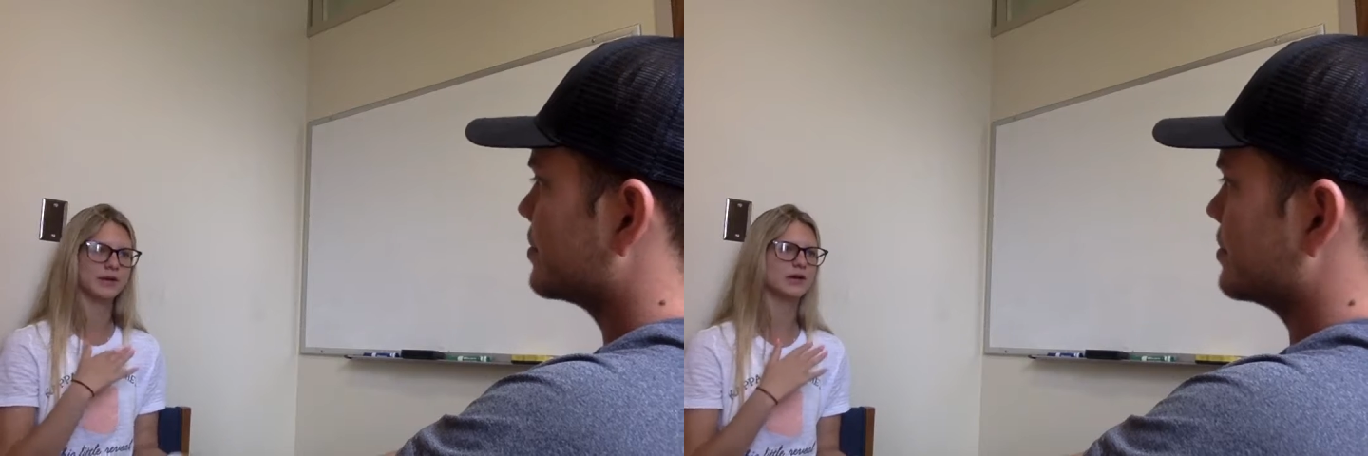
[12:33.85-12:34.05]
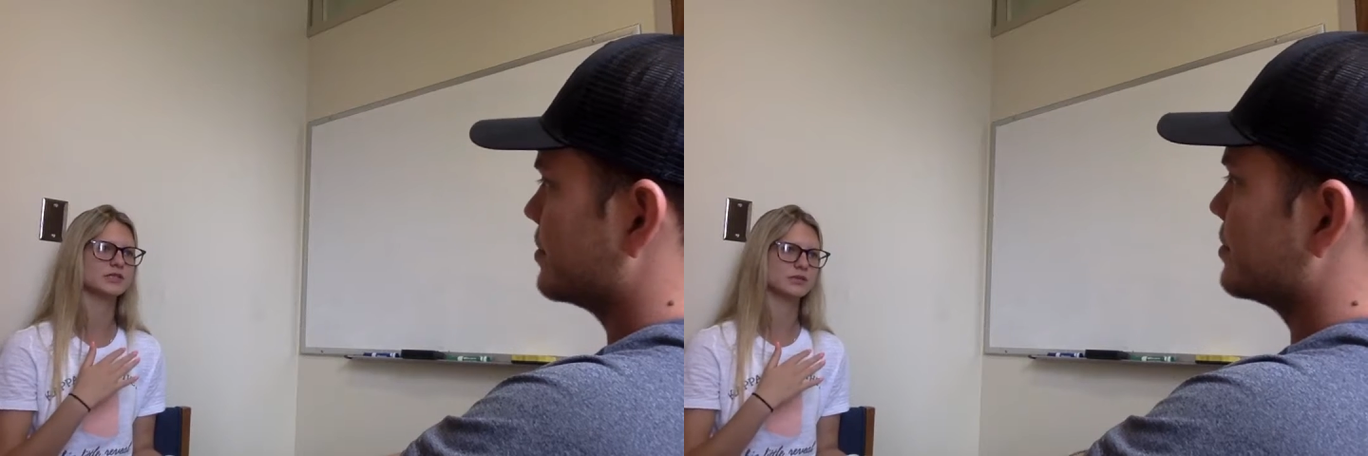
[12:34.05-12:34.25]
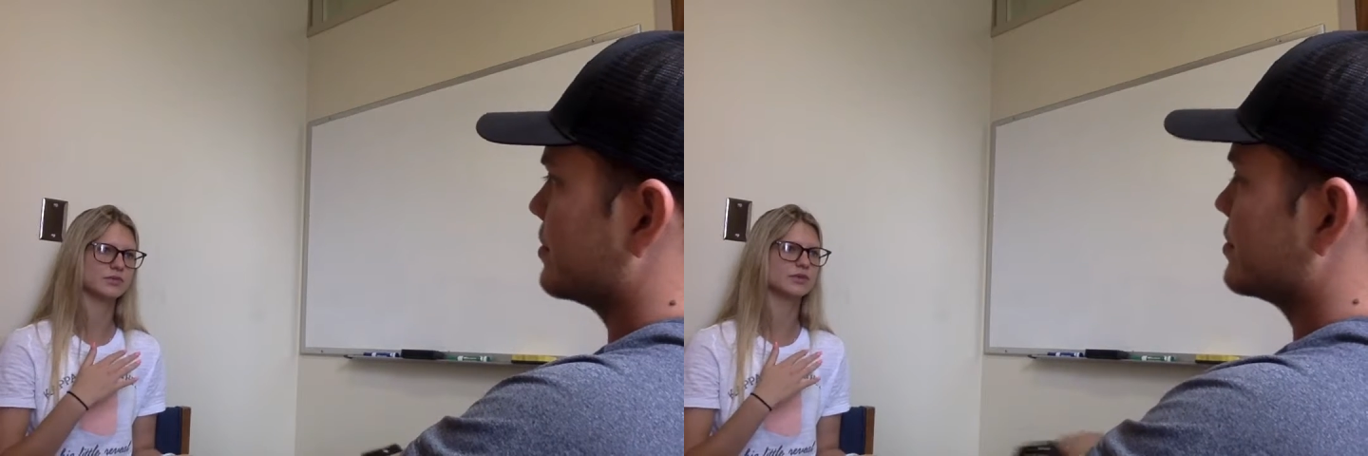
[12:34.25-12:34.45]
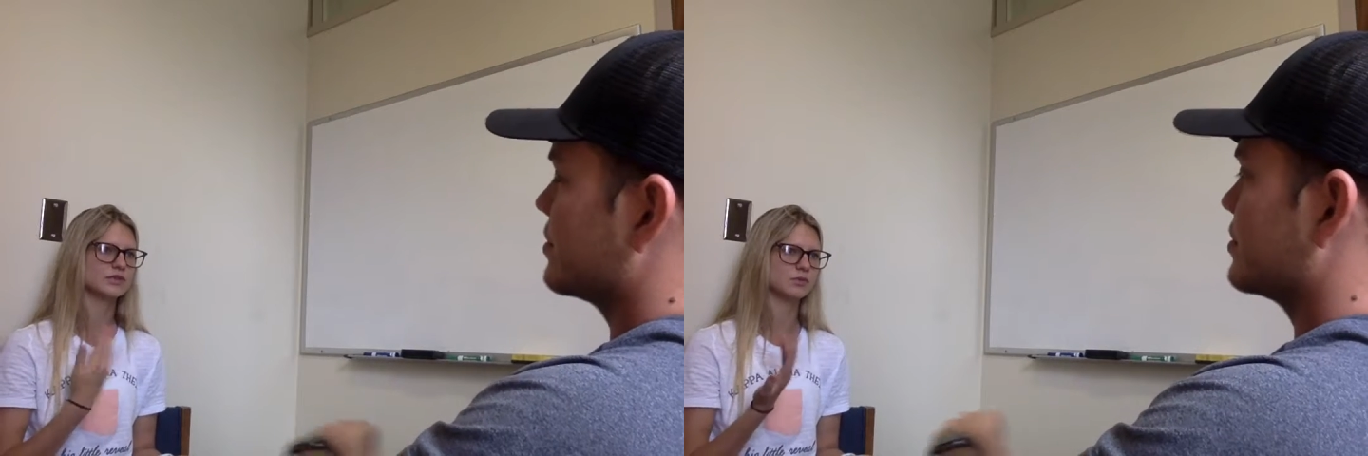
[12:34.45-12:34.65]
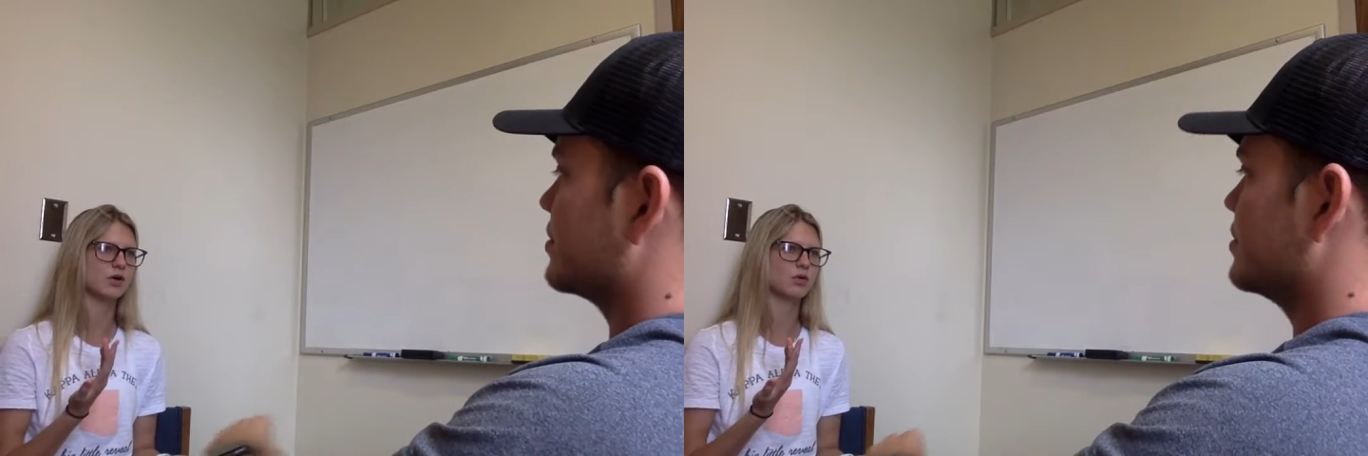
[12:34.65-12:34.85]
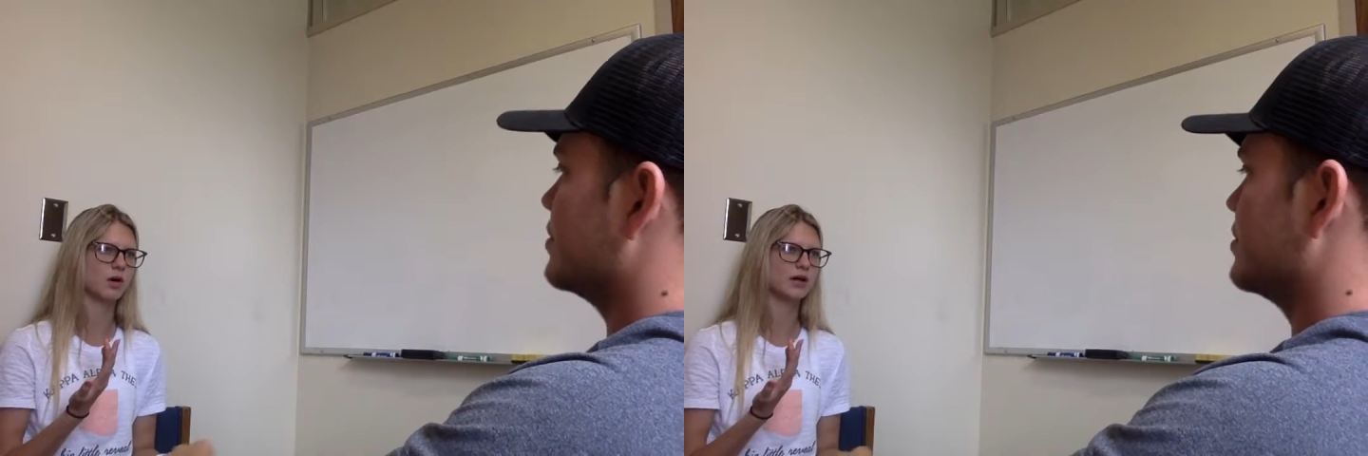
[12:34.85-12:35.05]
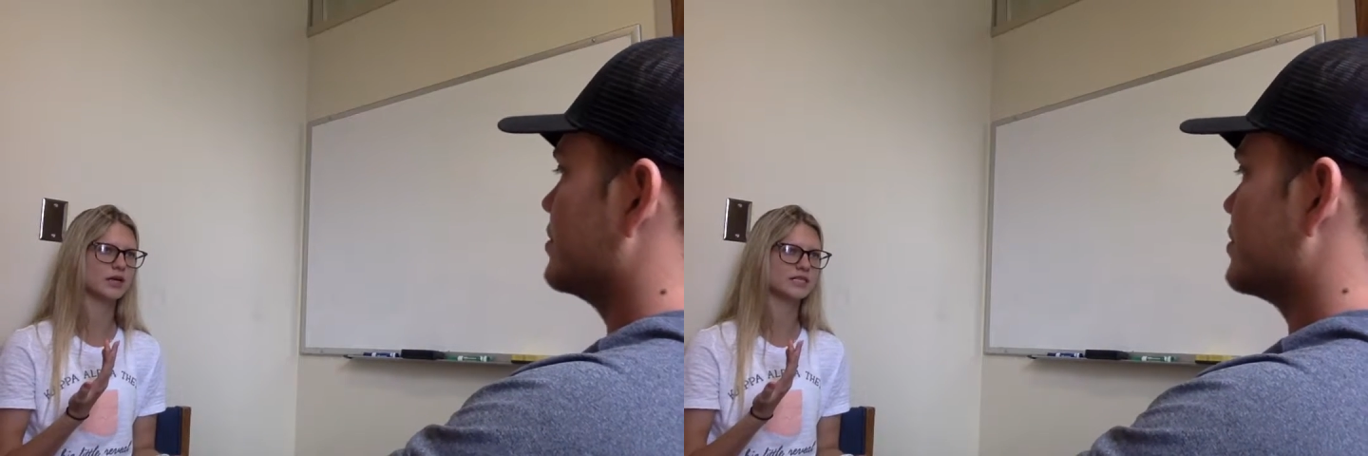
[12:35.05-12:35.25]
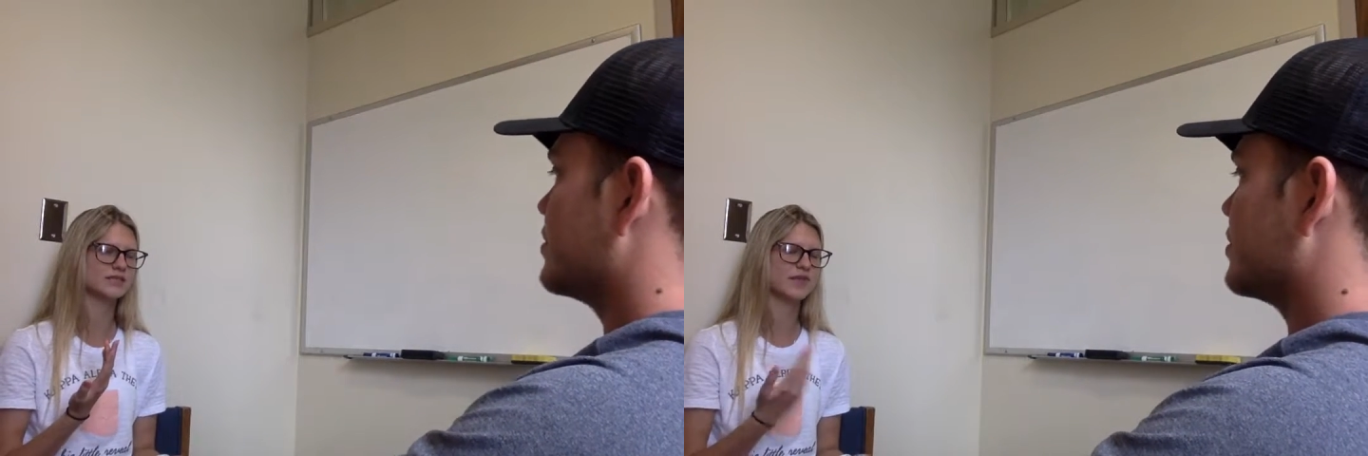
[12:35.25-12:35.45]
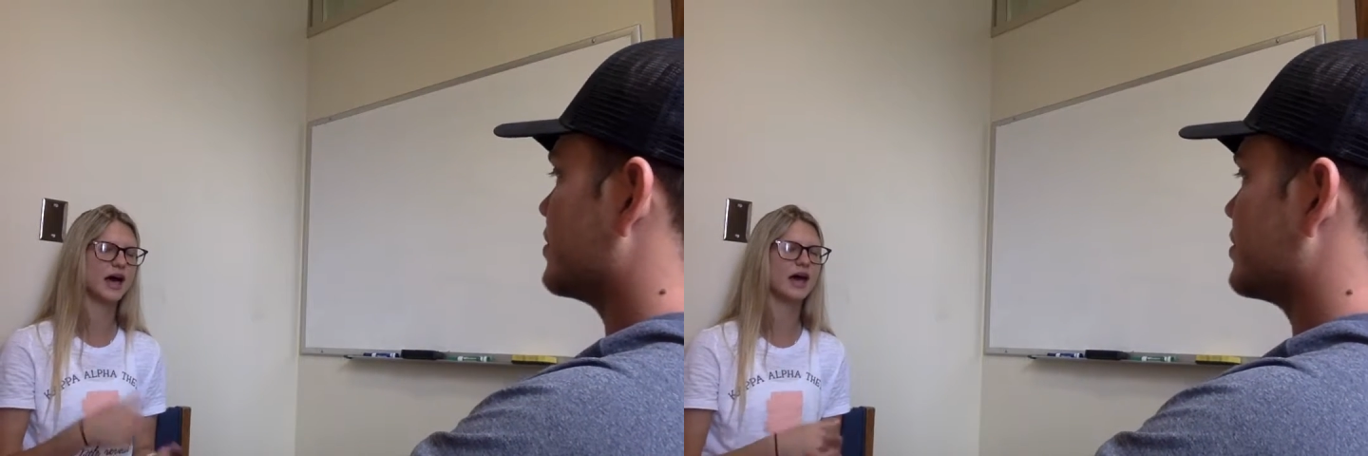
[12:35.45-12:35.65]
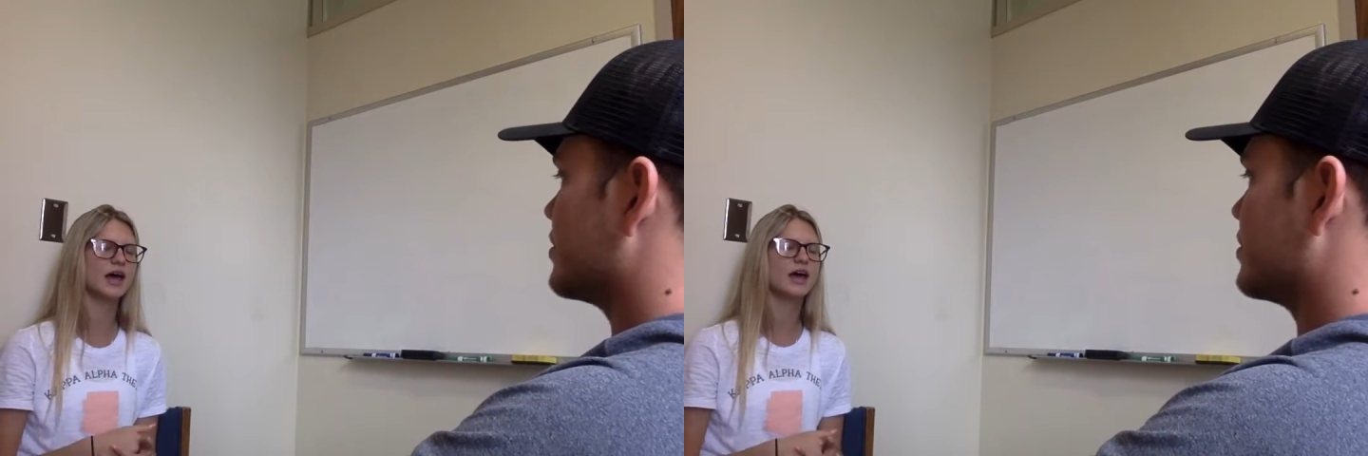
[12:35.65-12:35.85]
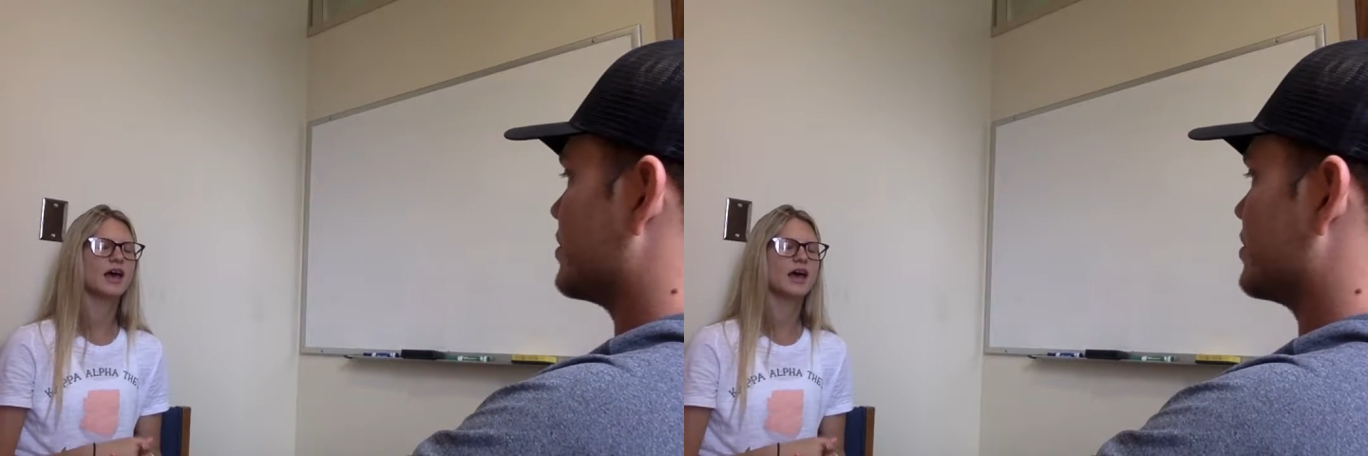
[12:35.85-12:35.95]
Speaker 1: but also in small mm-hmm. quantities mm-hmm. of that.